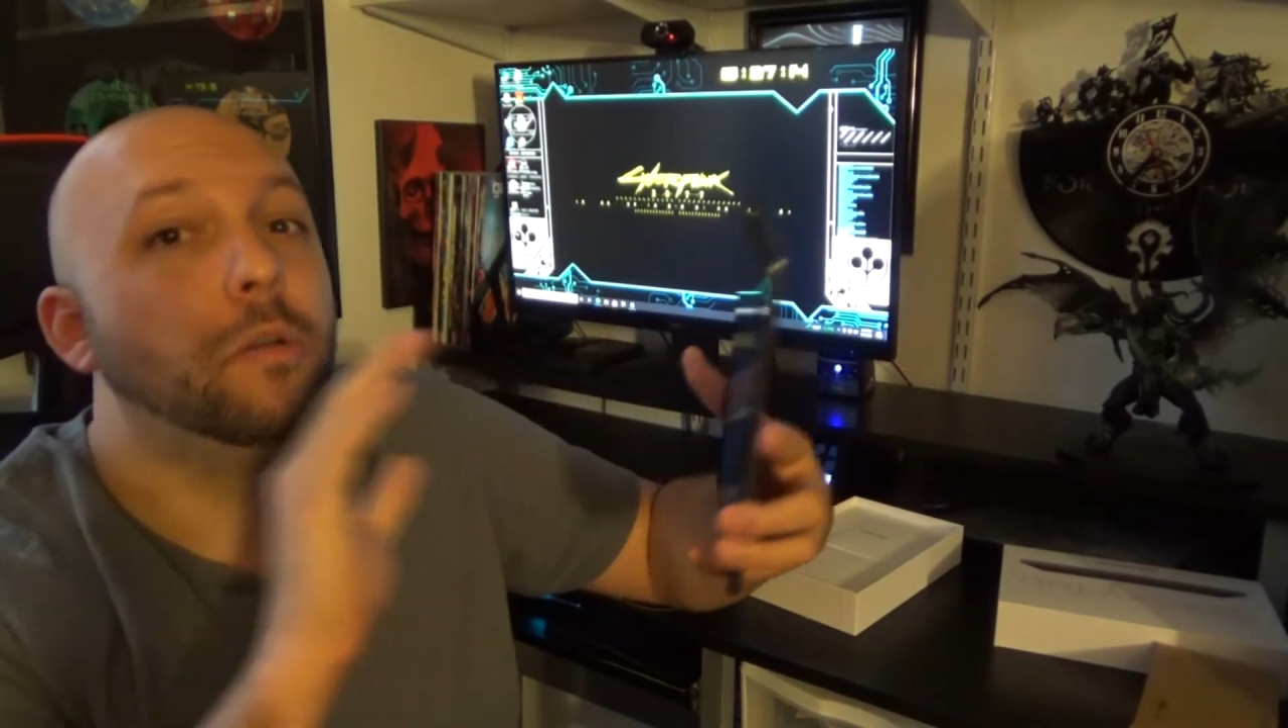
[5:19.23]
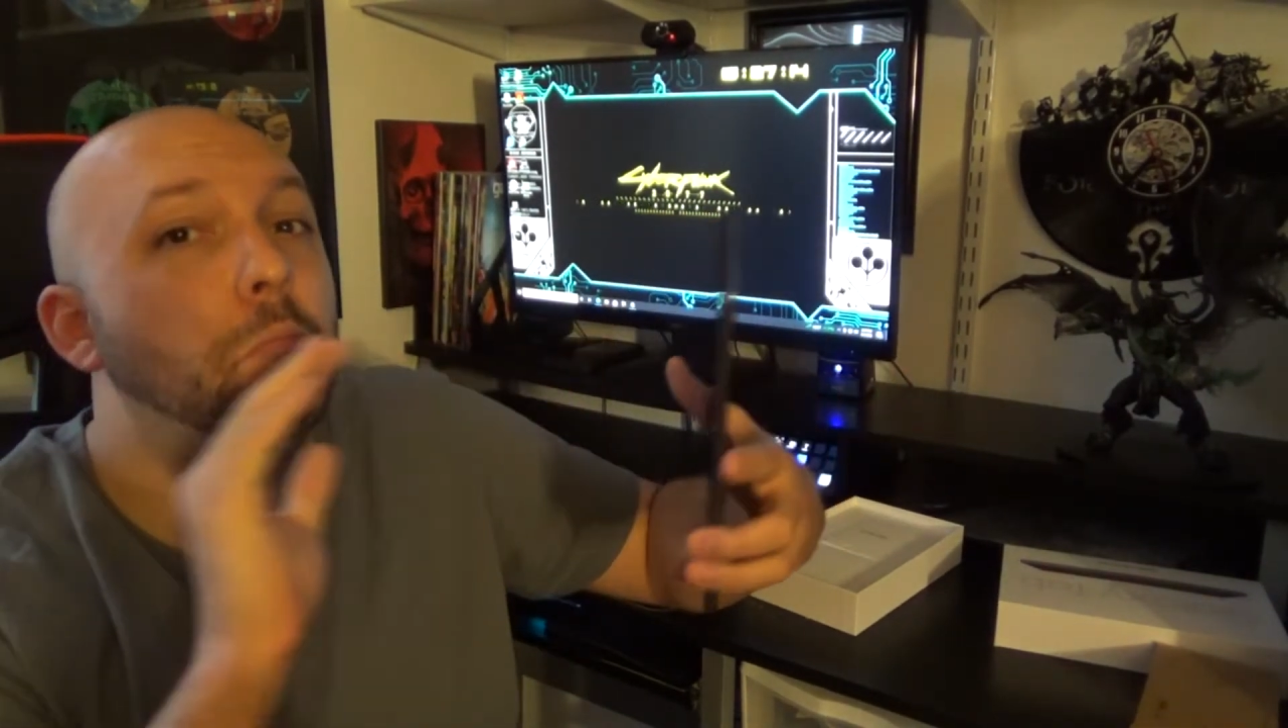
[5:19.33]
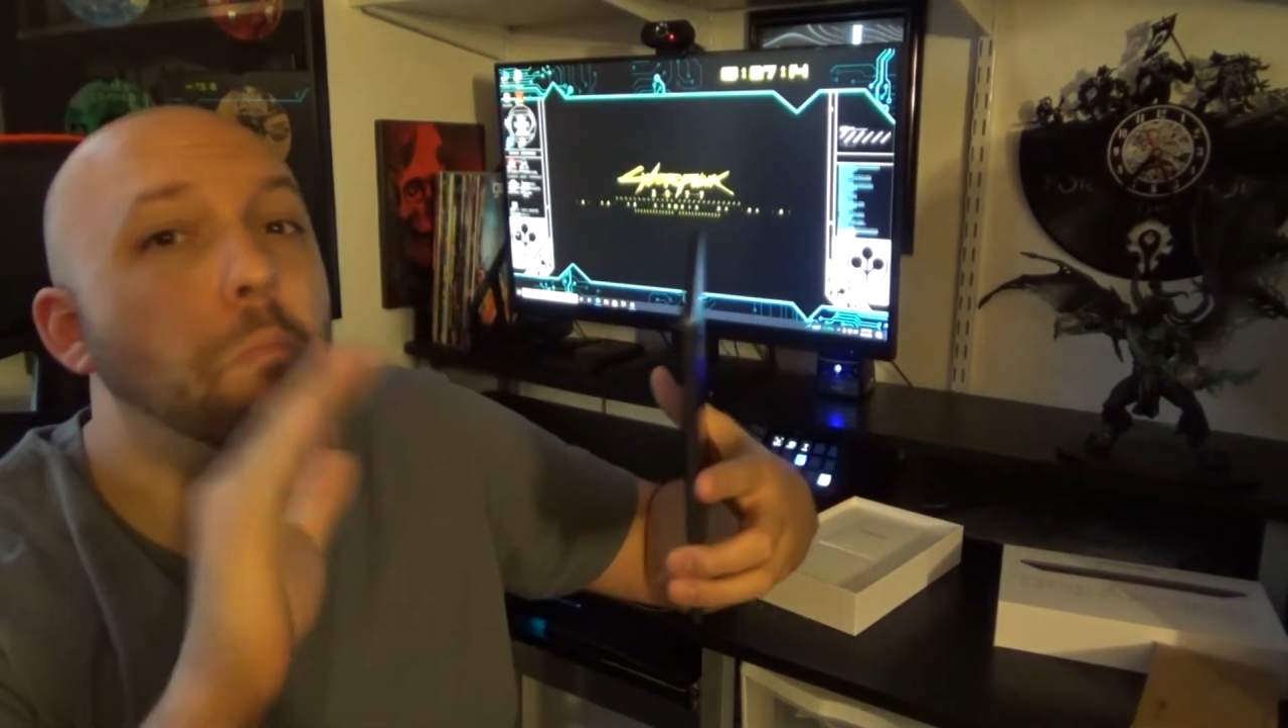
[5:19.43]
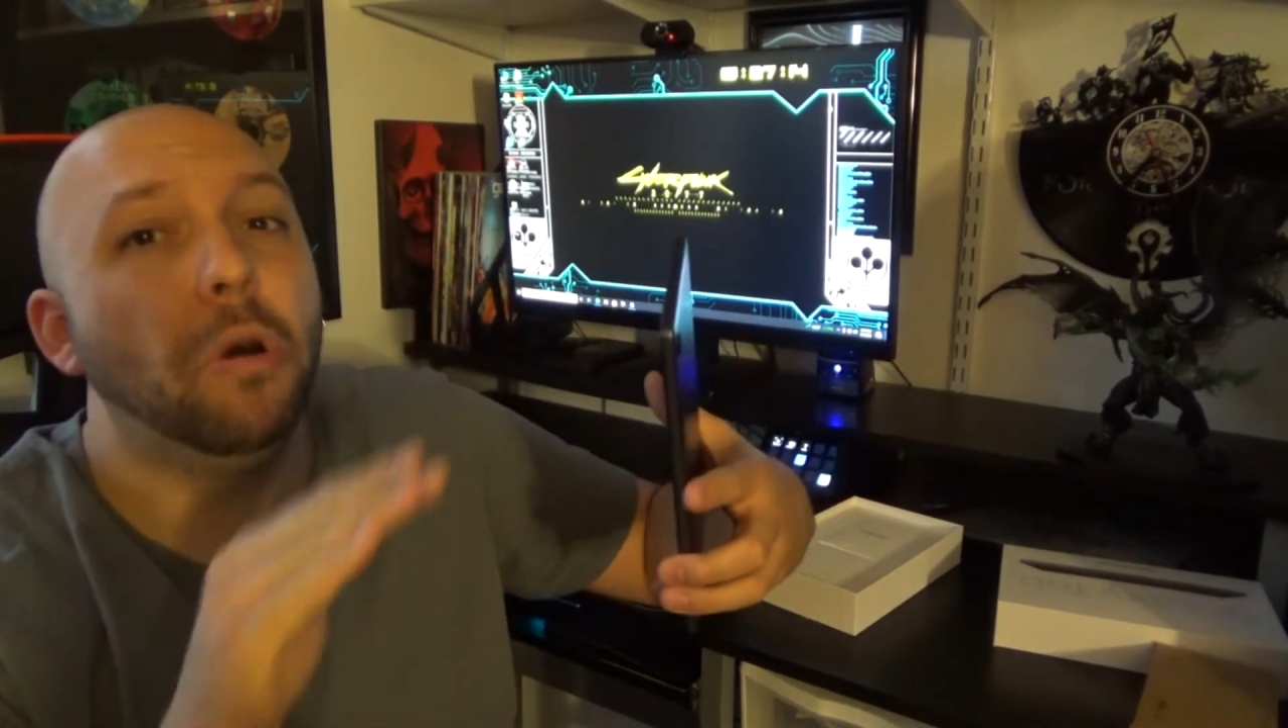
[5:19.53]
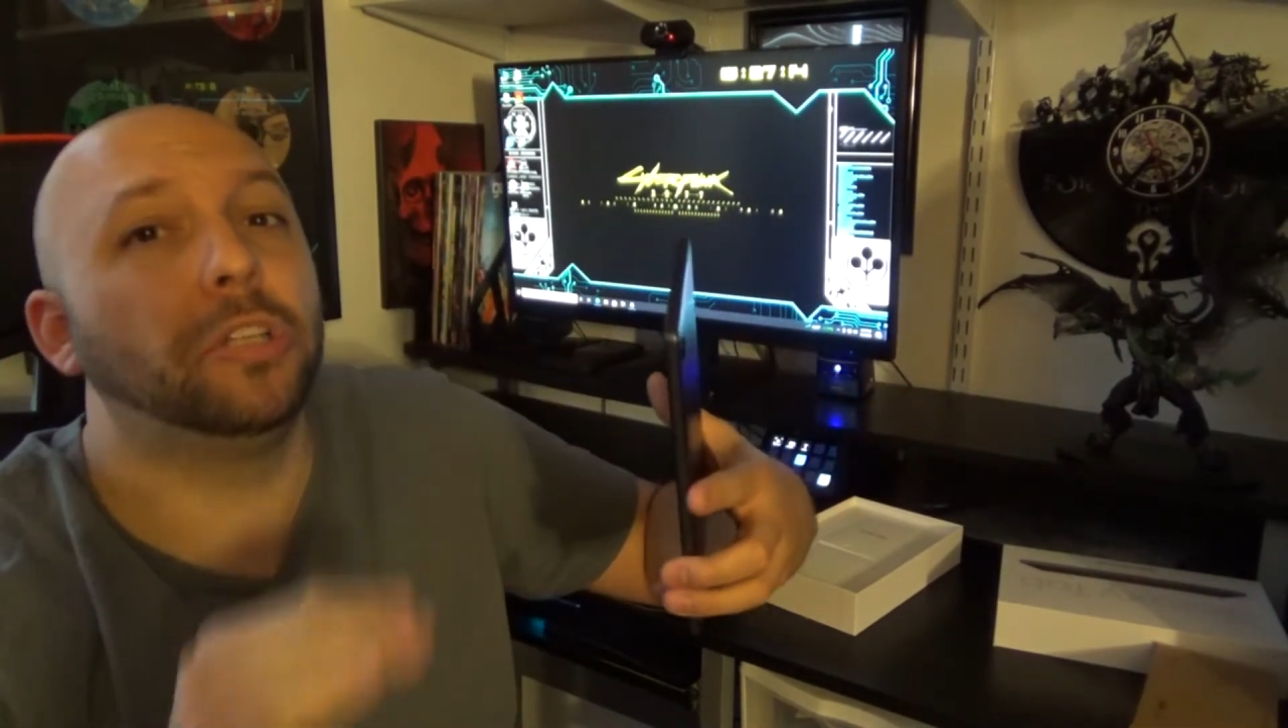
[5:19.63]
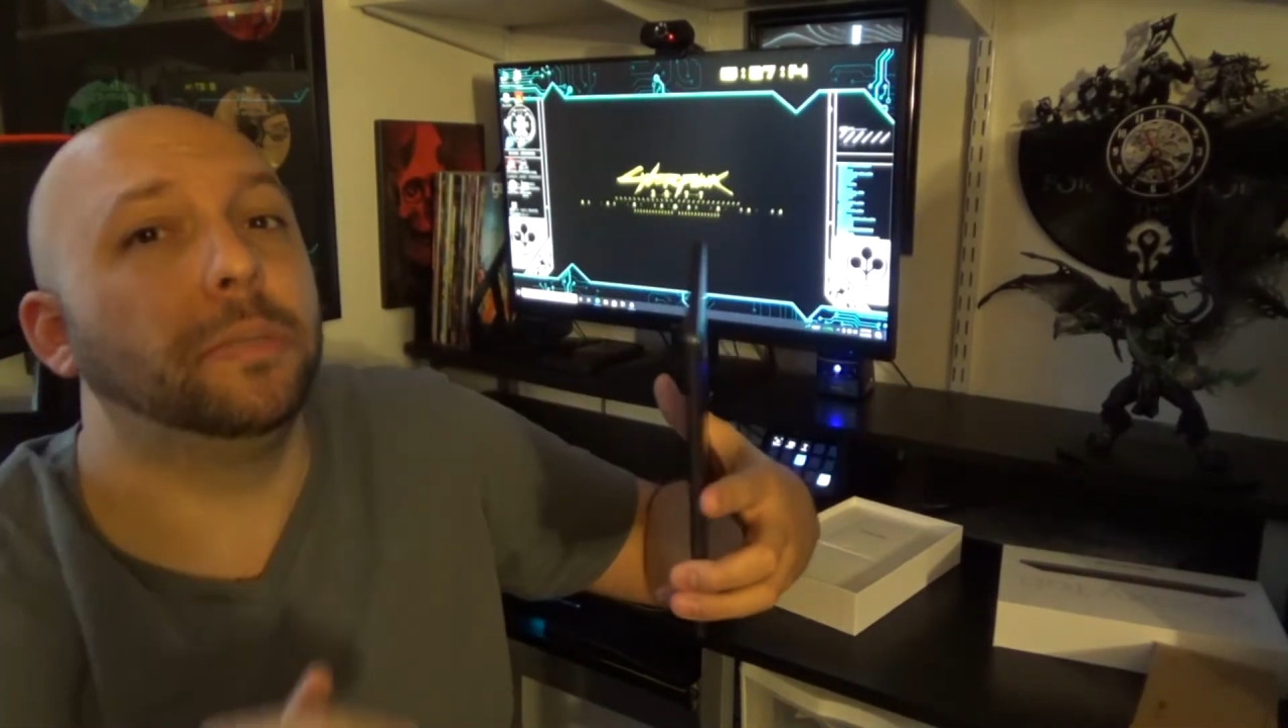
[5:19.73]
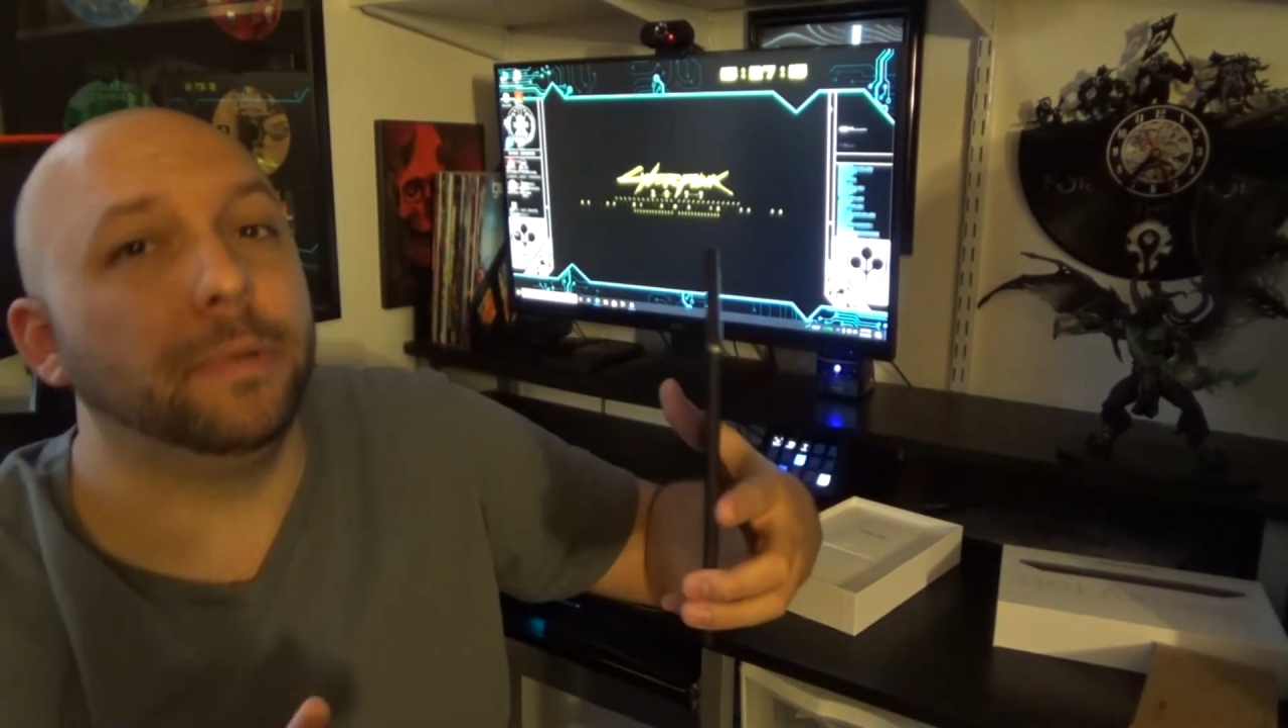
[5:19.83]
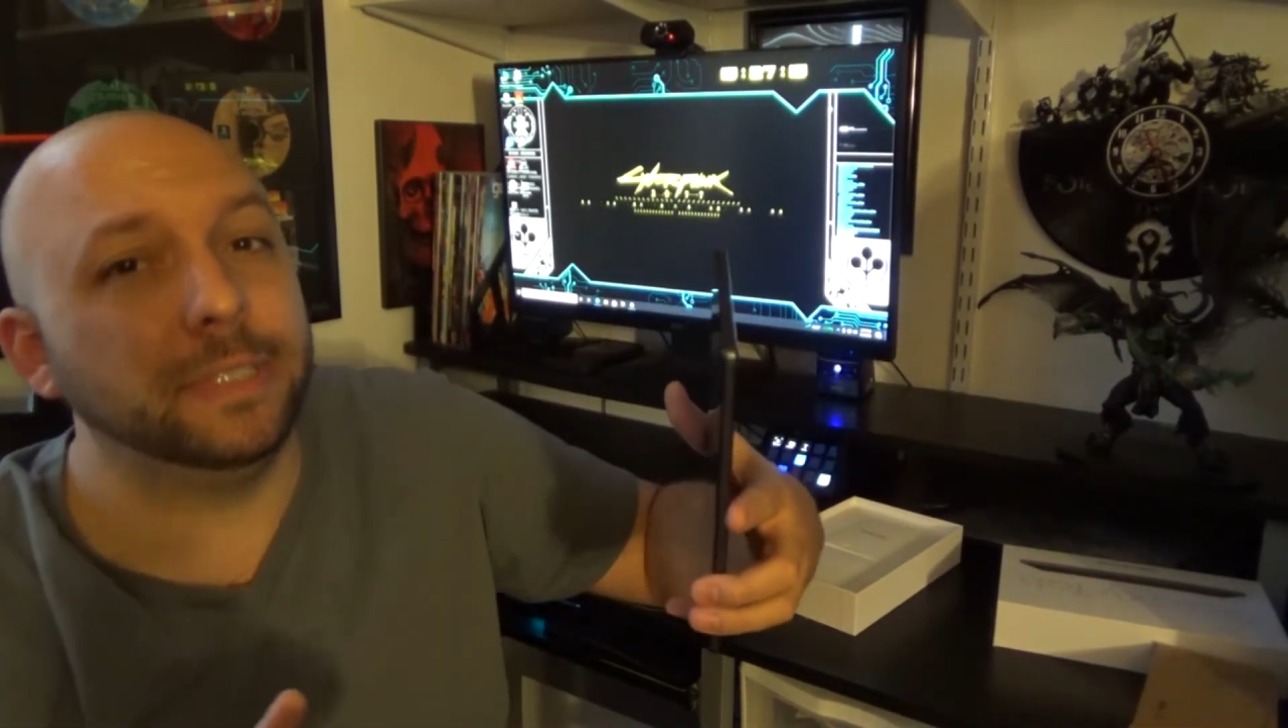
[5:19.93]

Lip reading: multiple